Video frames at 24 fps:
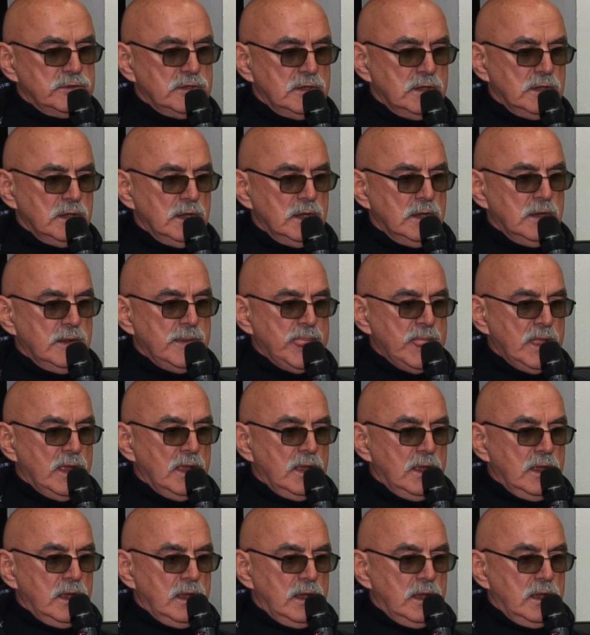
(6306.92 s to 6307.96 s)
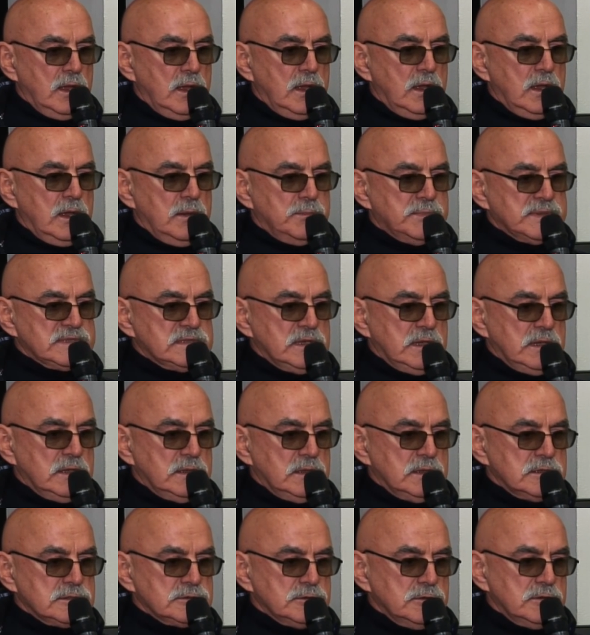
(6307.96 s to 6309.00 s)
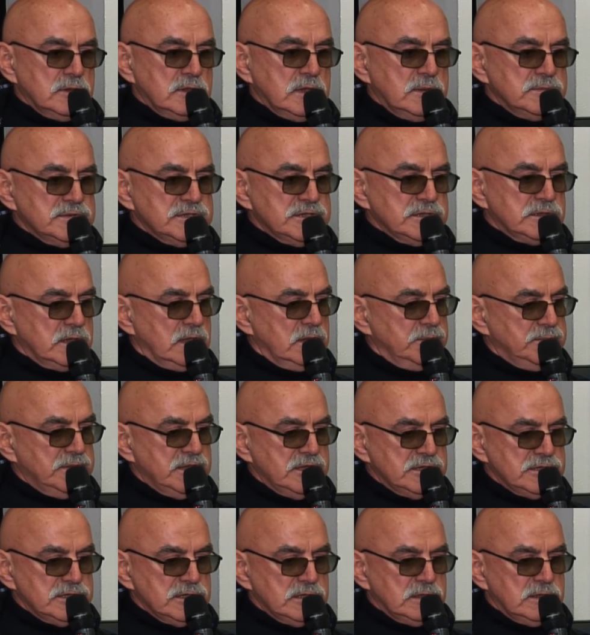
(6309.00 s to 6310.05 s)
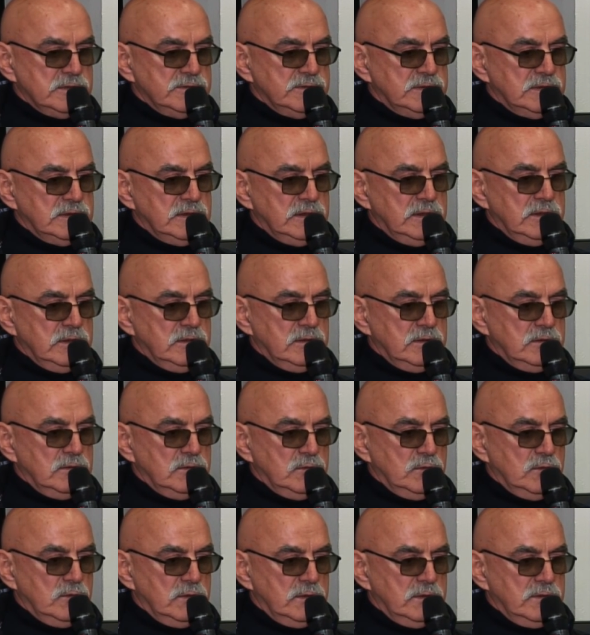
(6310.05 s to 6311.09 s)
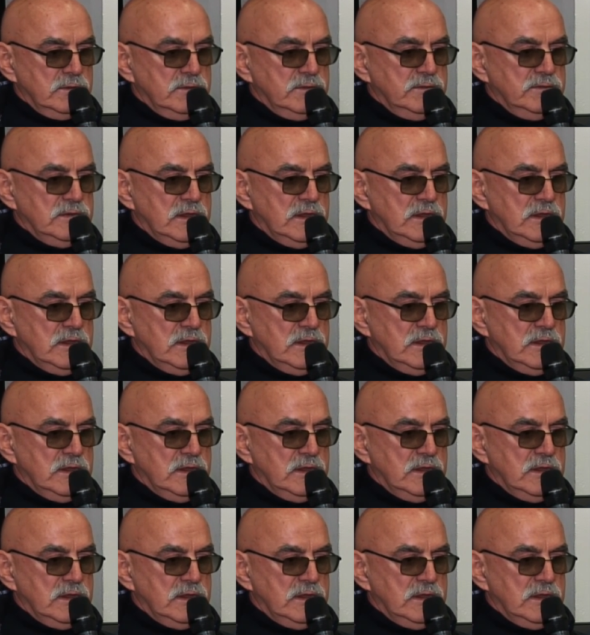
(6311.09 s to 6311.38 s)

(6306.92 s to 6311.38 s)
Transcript: He wasn't really engaged in our